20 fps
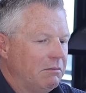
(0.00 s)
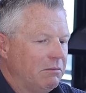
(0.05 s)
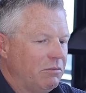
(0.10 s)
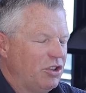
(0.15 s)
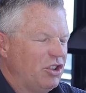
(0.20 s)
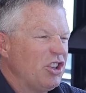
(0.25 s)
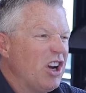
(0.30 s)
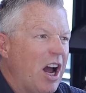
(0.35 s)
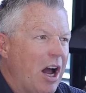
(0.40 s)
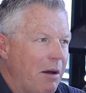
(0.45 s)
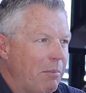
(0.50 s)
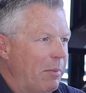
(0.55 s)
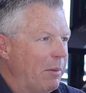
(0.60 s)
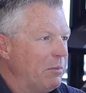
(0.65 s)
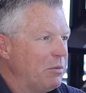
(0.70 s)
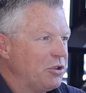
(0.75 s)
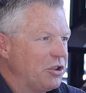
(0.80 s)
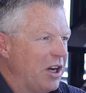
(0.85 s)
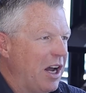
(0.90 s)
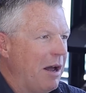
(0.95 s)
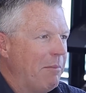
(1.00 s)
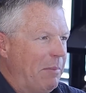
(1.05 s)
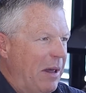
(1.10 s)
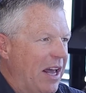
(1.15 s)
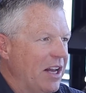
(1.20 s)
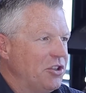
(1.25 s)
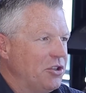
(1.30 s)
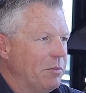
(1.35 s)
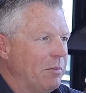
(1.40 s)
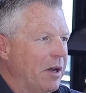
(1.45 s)
sharp
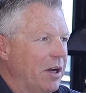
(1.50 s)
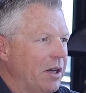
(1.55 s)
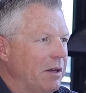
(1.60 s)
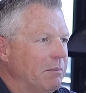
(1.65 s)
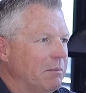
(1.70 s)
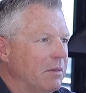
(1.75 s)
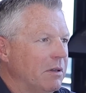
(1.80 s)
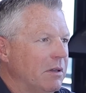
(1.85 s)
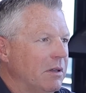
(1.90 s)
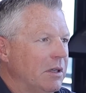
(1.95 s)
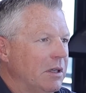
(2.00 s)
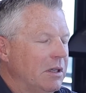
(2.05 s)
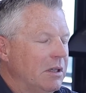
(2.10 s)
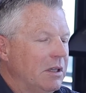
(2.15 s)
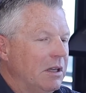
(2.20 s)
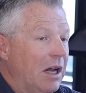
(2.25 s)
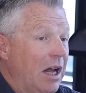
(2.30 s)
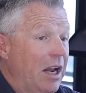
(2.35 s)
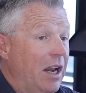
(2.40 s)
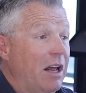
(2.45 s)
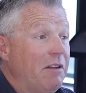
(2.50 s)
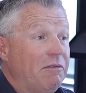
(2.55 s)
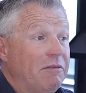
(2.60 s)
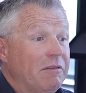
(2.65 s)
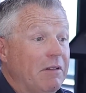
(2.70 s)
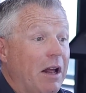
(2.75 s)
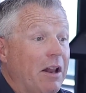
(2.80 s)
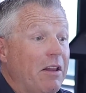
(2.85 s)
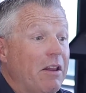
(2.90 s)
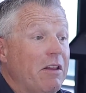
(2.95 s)
edge about him,
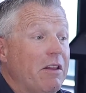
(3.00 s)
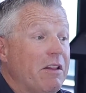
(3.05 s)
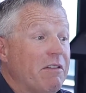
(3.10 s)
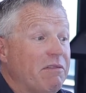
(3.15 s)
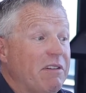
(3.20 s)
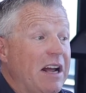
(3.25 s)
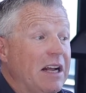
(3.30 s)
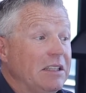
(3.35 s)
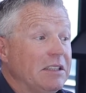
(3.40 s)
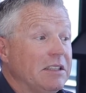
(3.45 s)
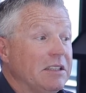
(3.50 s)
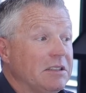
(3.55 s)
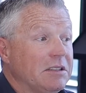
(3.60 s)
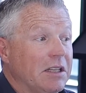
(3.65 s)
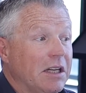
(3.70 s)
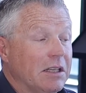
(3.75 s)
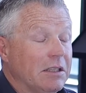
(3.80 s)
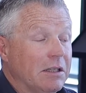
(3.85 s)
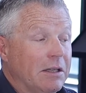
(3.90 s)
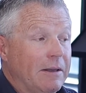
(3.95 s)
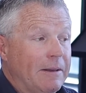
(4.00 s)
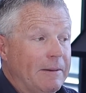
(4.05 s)
and the fact is that